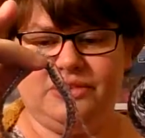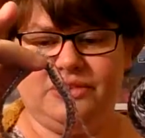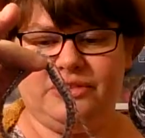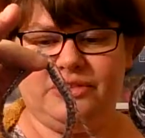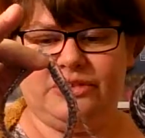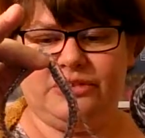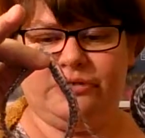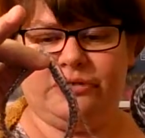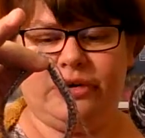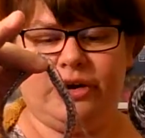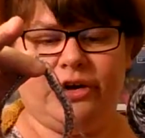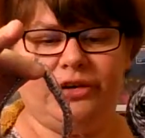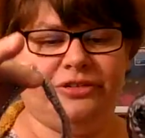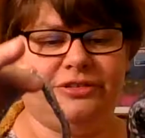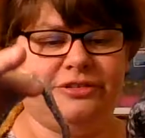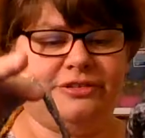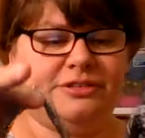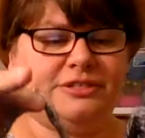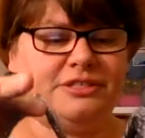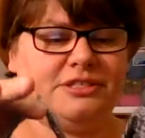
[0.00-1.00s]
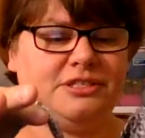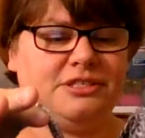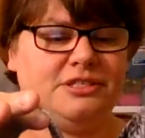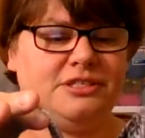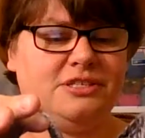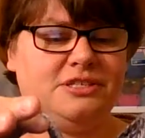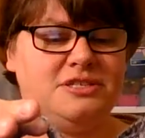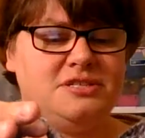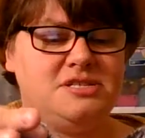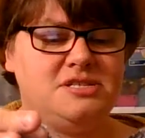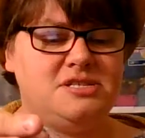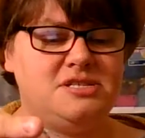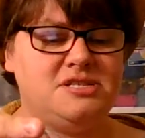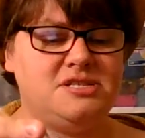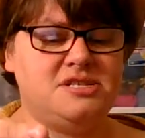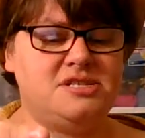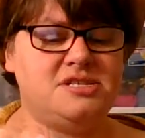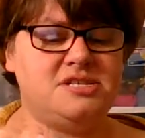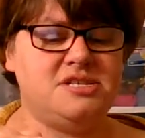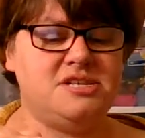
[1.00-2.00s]
the rows.
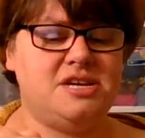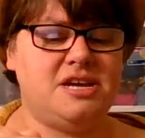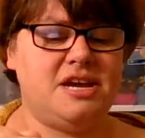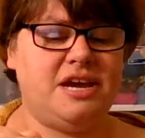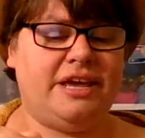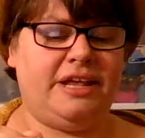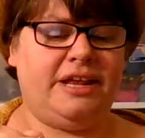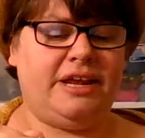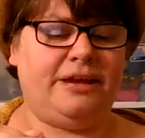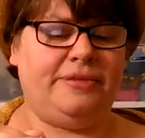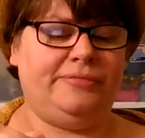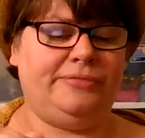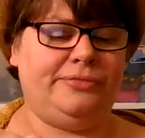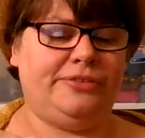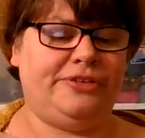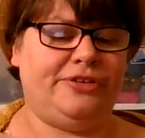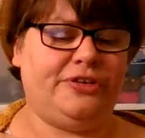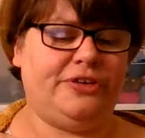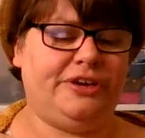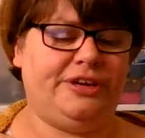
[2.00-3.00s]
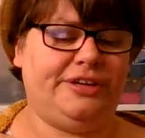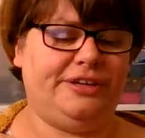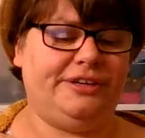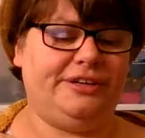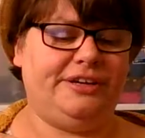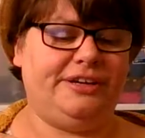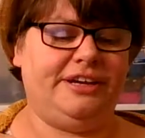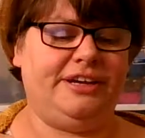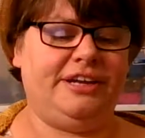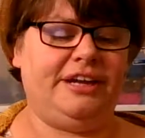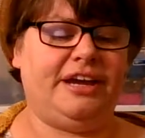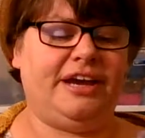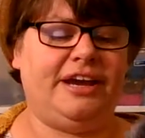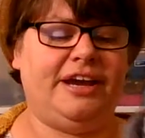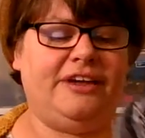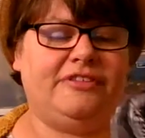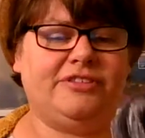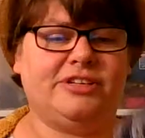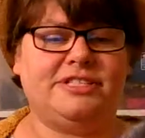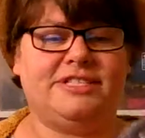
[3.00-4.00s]
And I
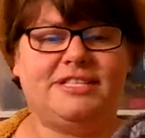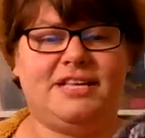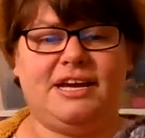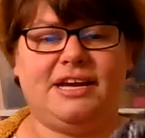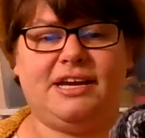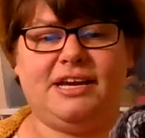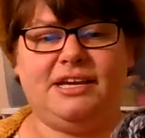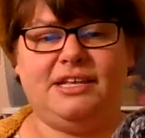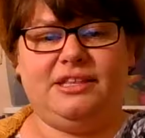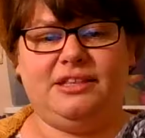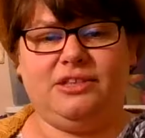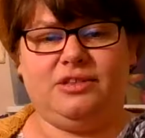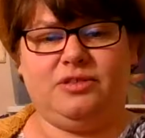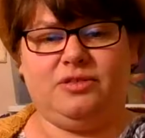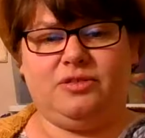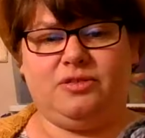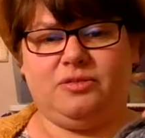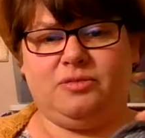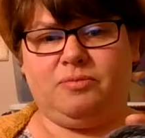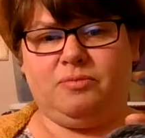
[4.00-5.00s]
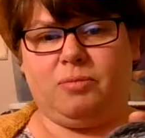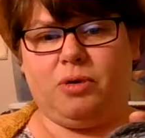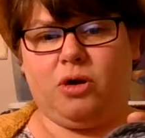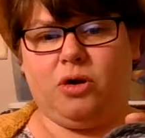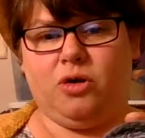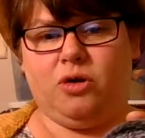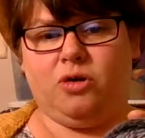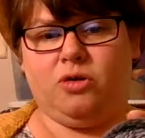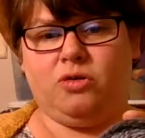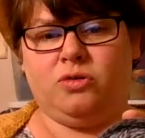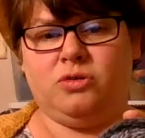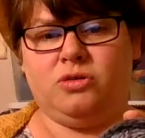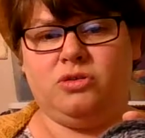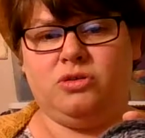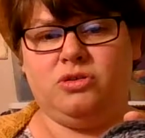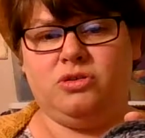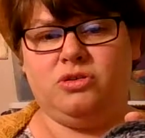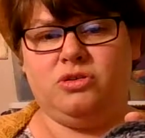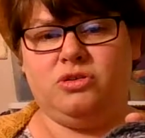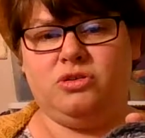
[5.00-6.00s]
have a second ball,
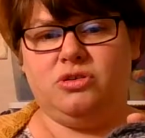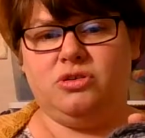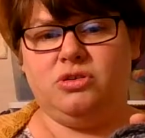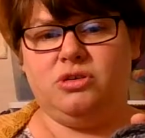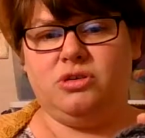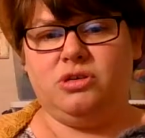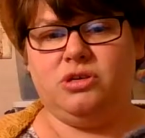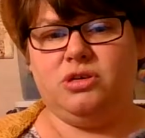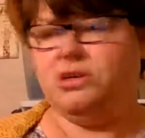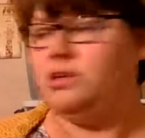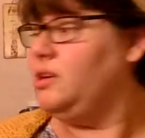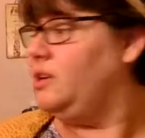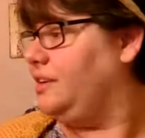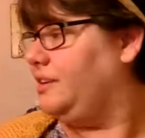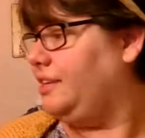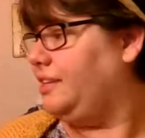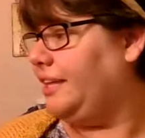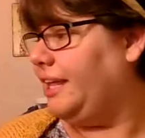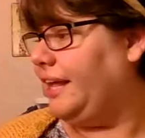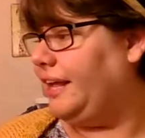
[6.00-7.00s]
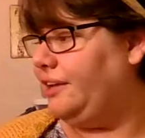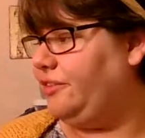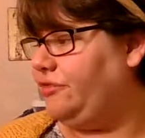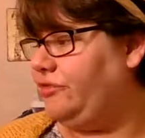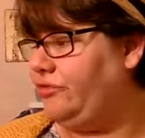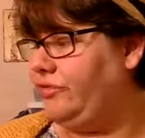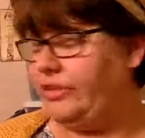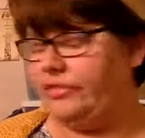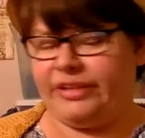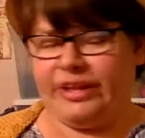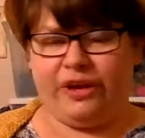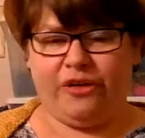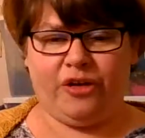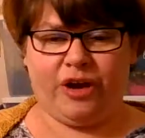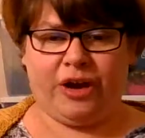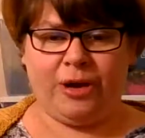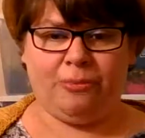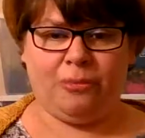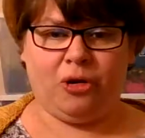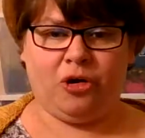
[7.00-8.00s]
the
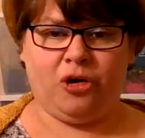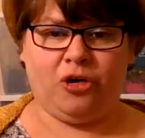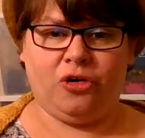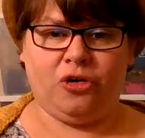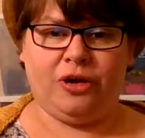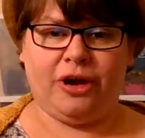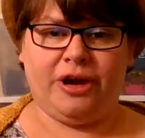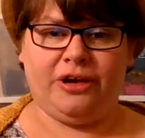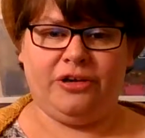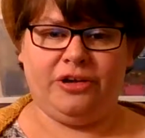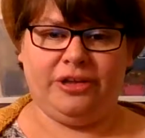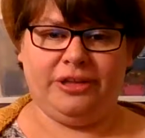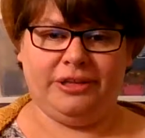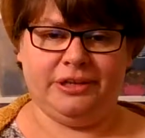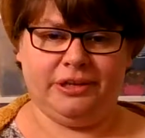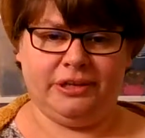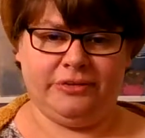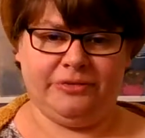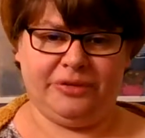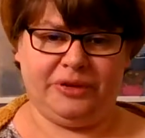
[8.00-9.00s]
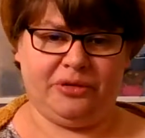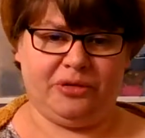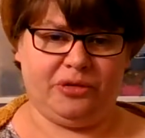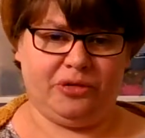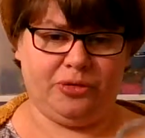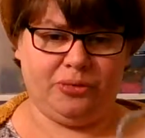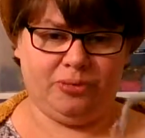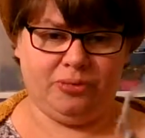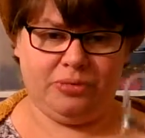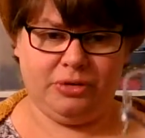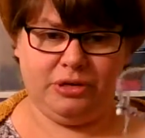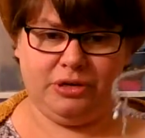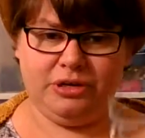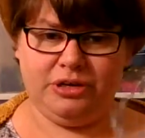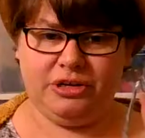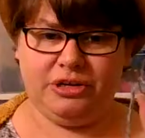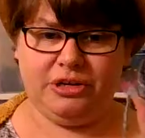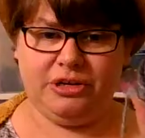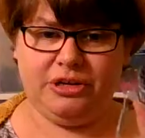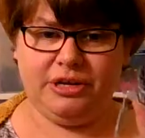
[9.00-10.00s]
50-gram ball out in the living room
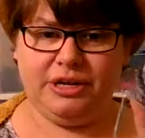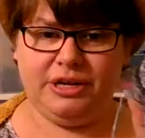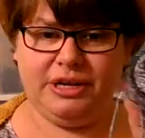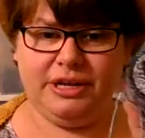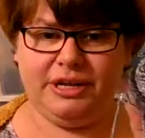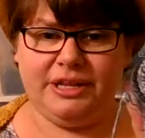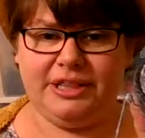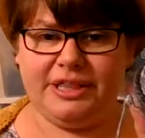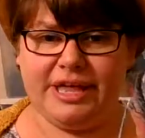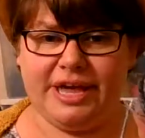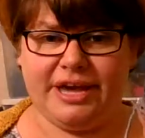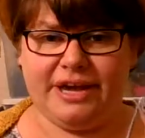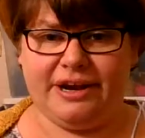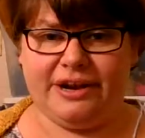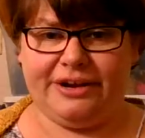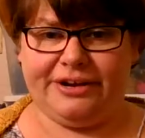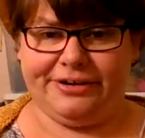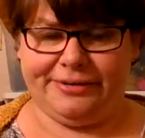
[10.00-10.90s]
that